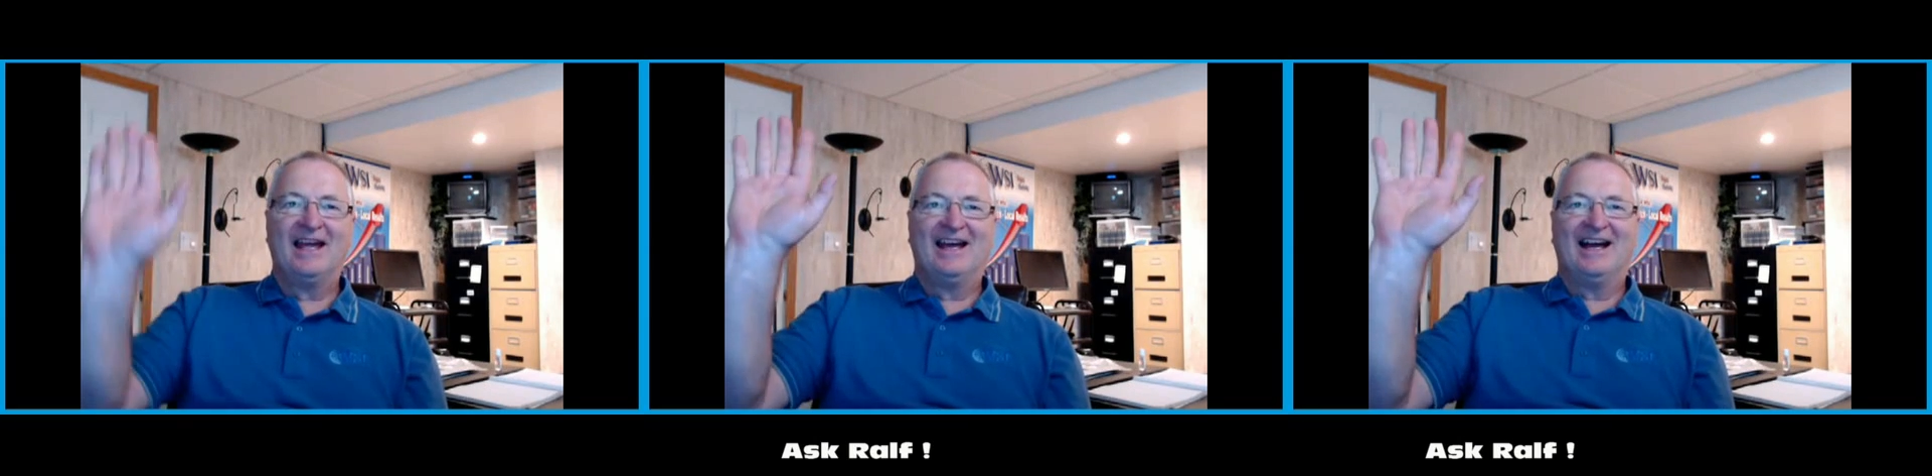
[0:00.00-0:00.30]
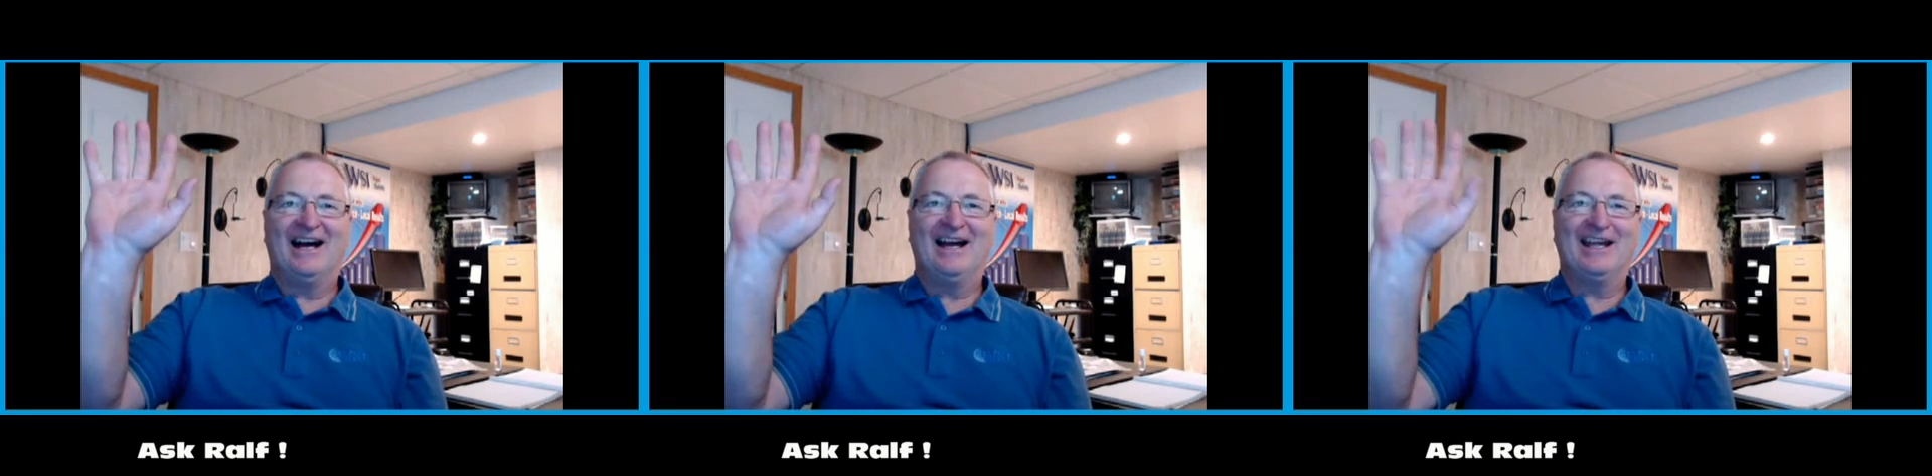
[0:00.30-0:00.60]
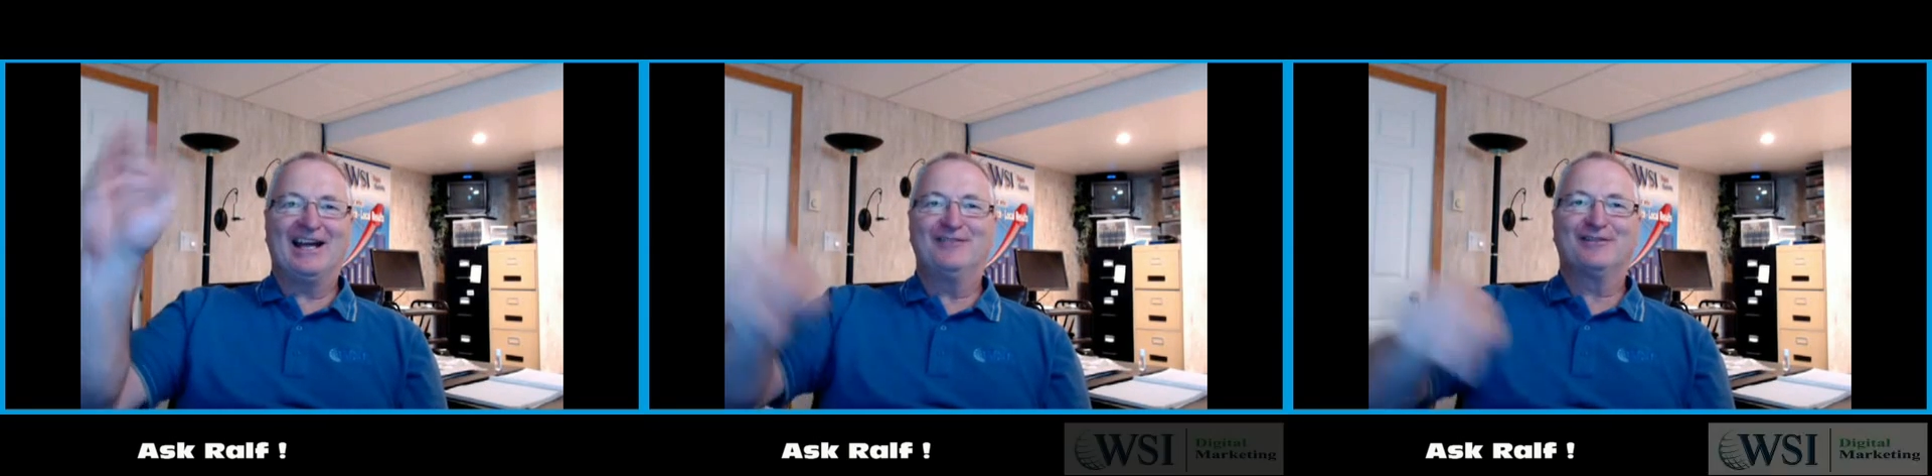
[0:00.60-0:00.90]
Hi,
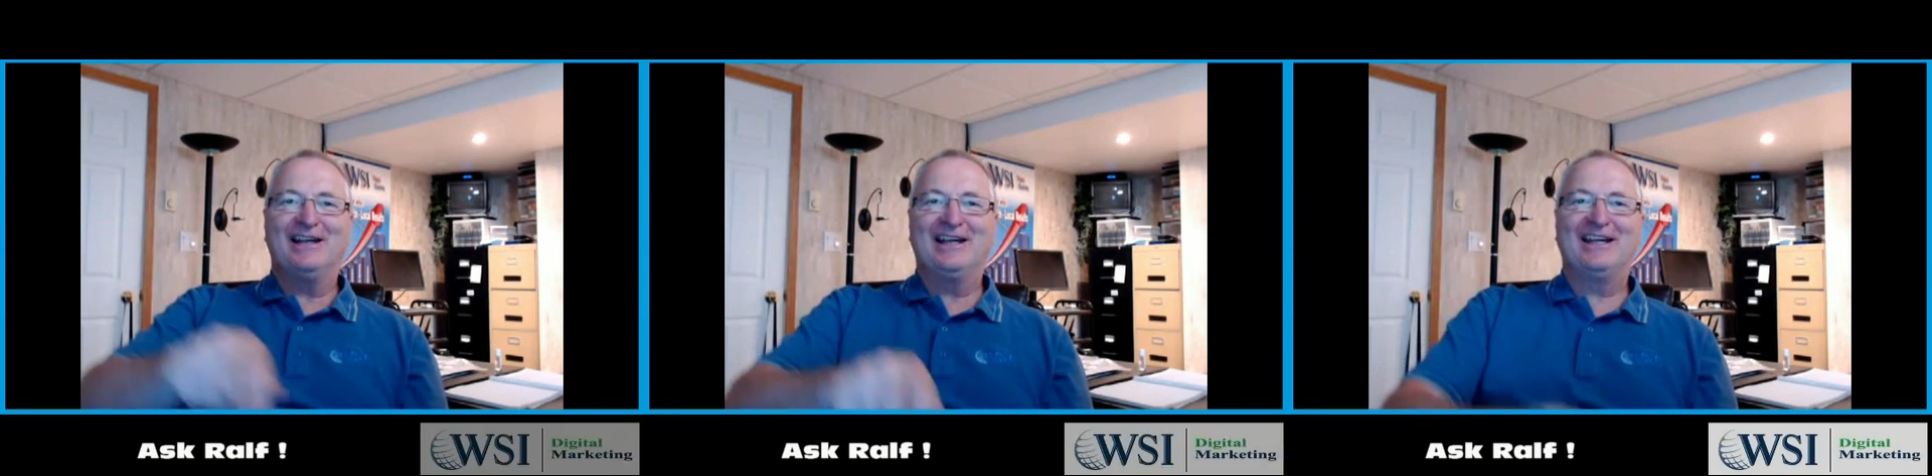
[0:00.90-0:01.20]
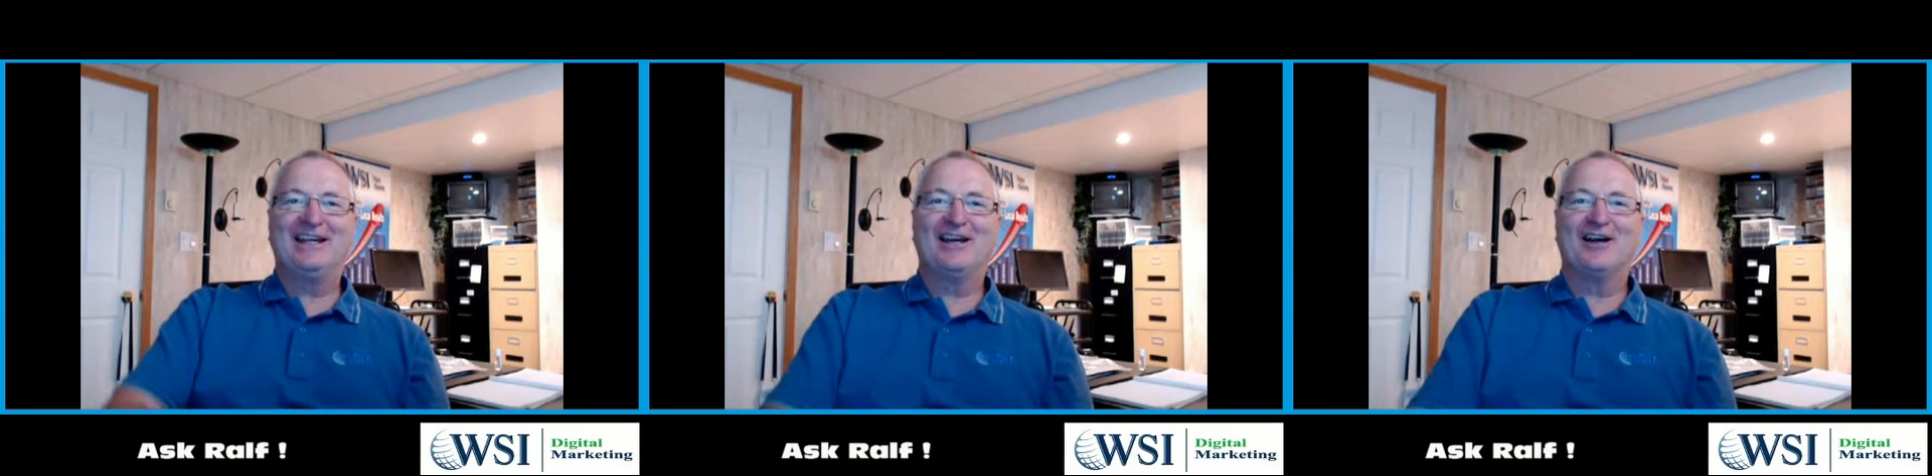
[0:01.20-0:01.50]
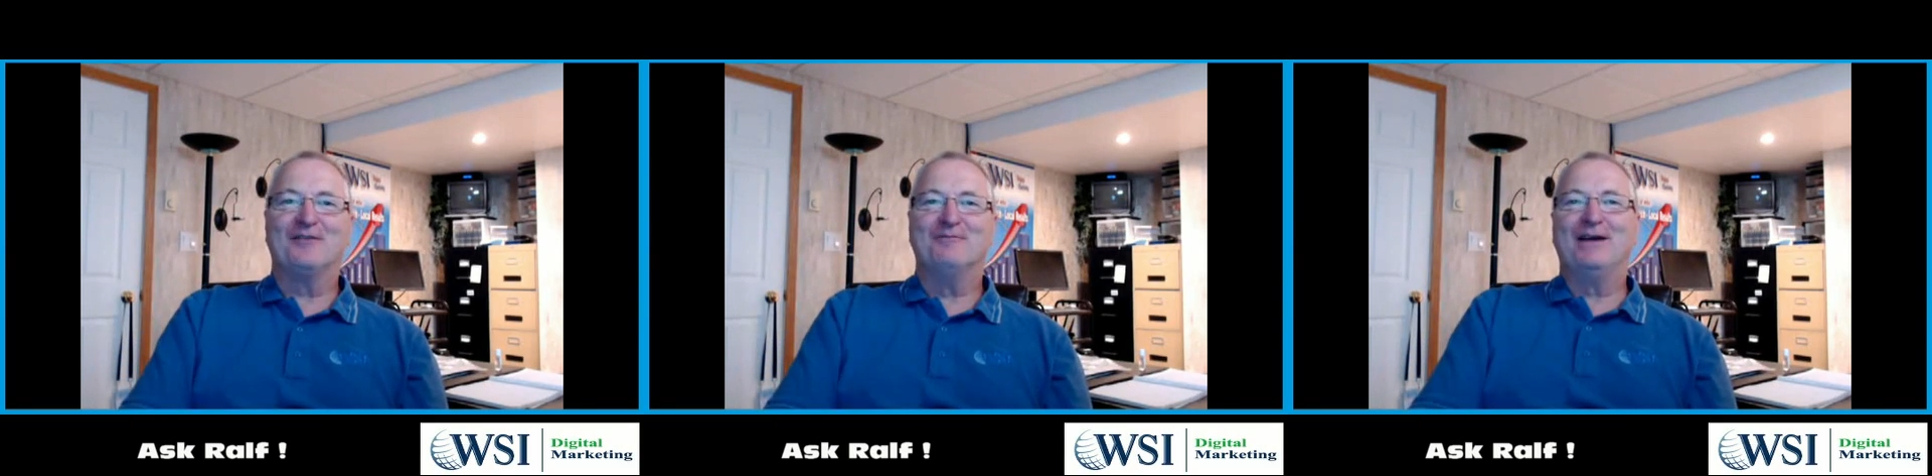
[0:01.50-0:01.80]
Ralph Klenke
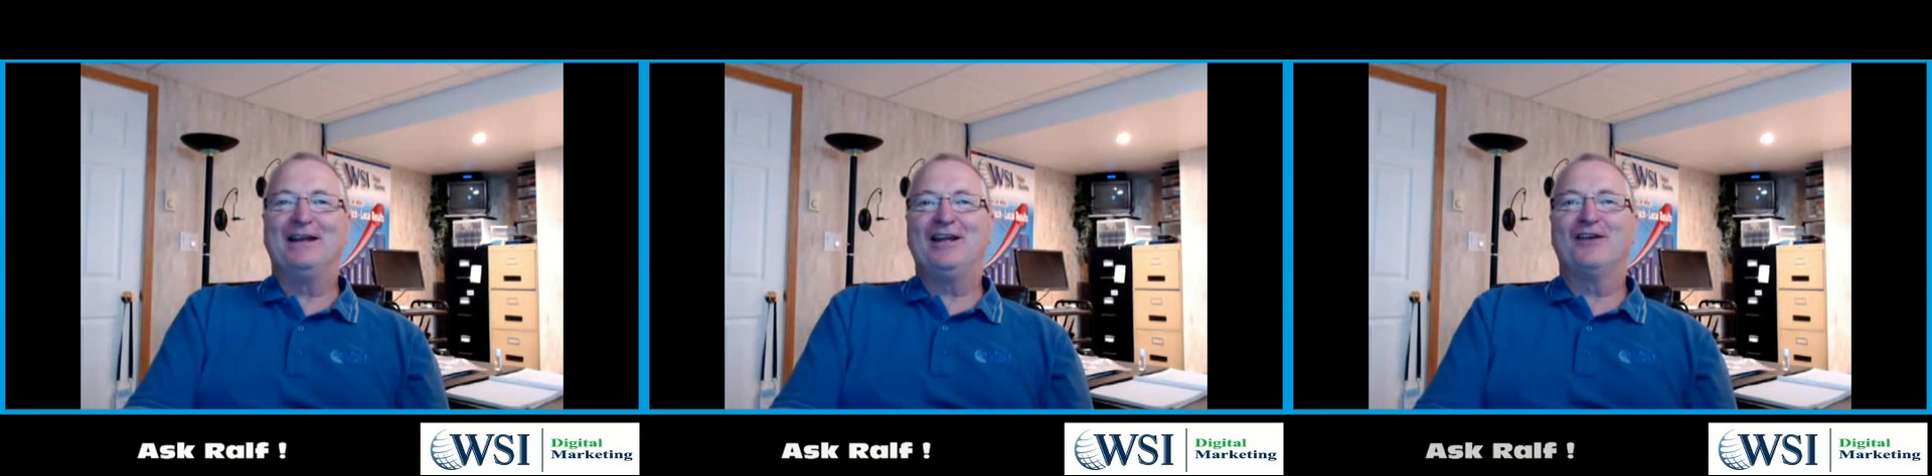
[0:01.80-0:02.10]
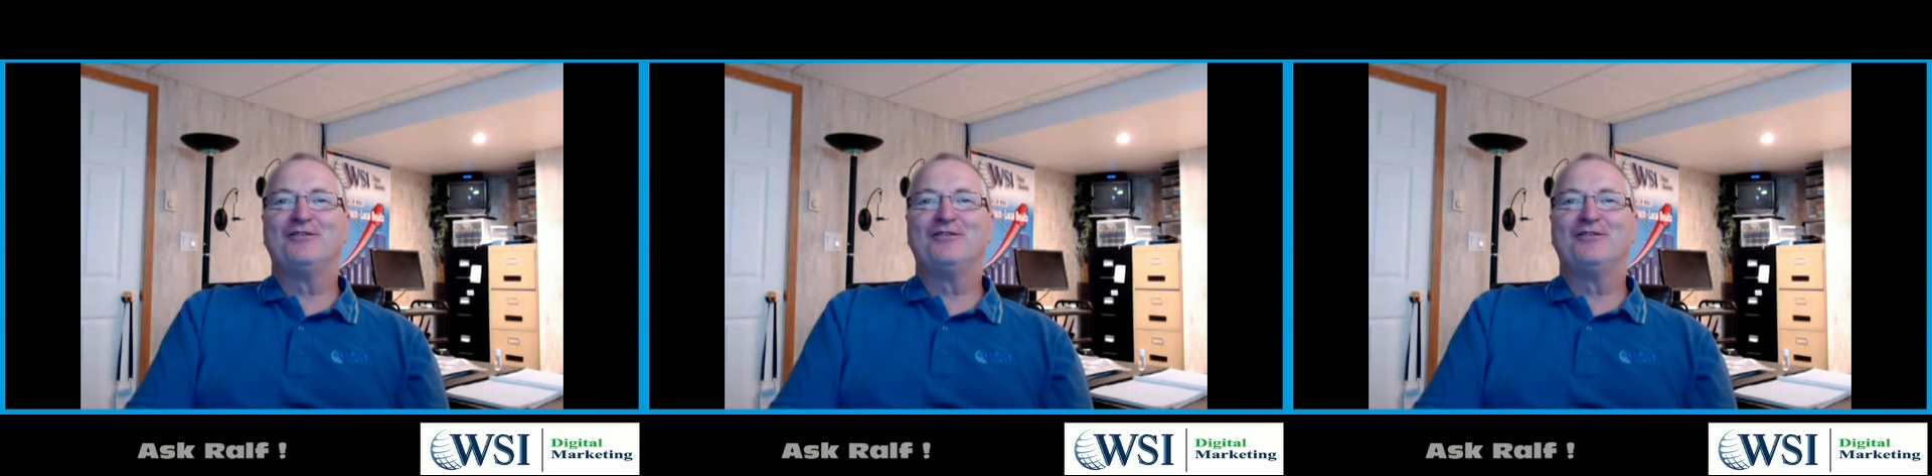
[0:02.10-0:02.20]
here. Many of